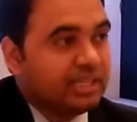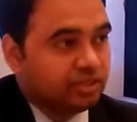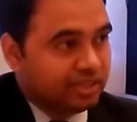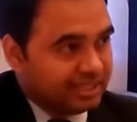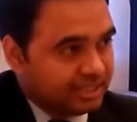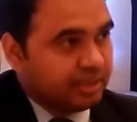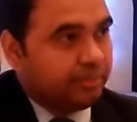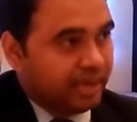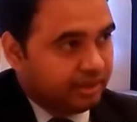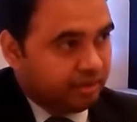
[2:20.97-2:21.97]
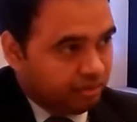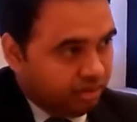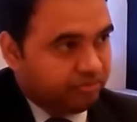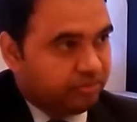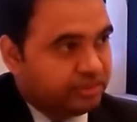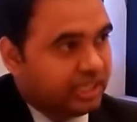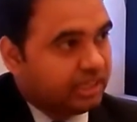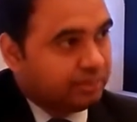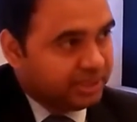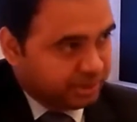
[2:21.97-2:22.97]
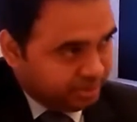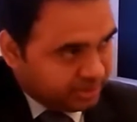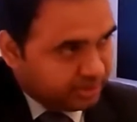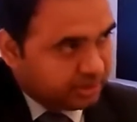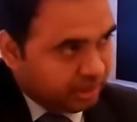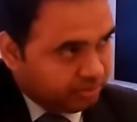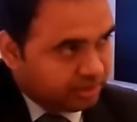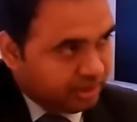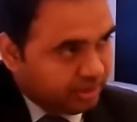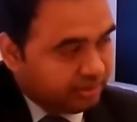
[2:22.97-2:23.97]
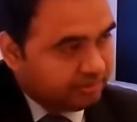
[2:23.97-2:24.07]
So this is the background of setting up this business council.